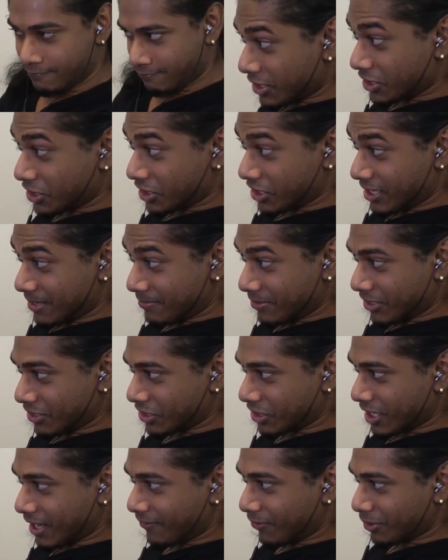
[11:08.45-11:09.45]

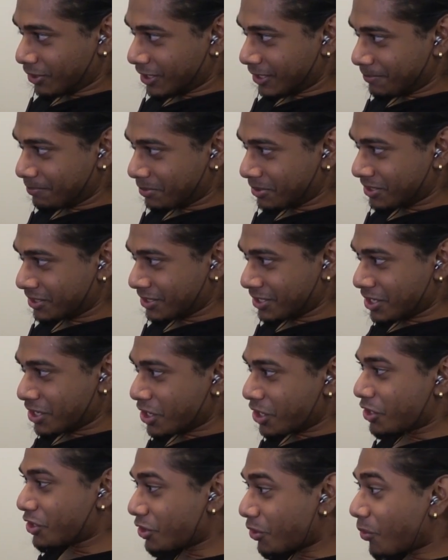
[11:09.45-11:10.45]
Seamless level ups?
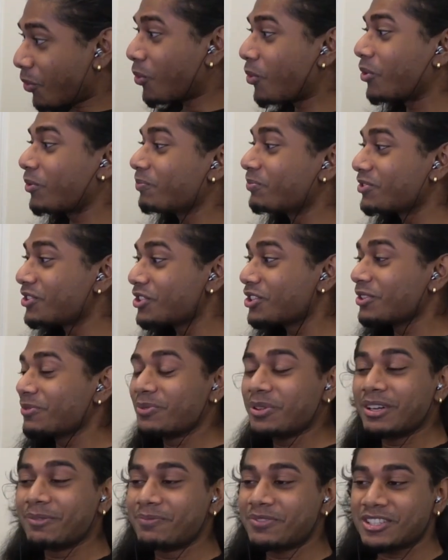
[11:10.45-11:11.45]
Oh.
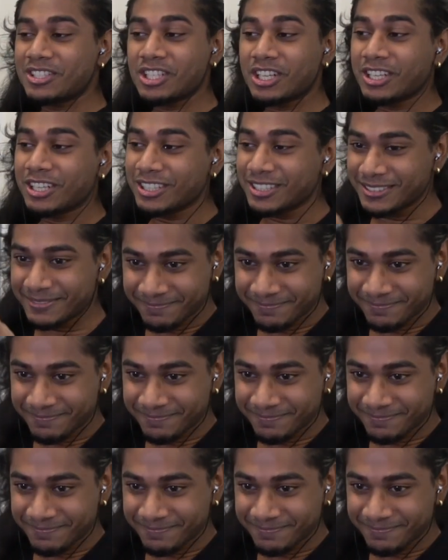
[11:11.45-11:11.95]
Sucka,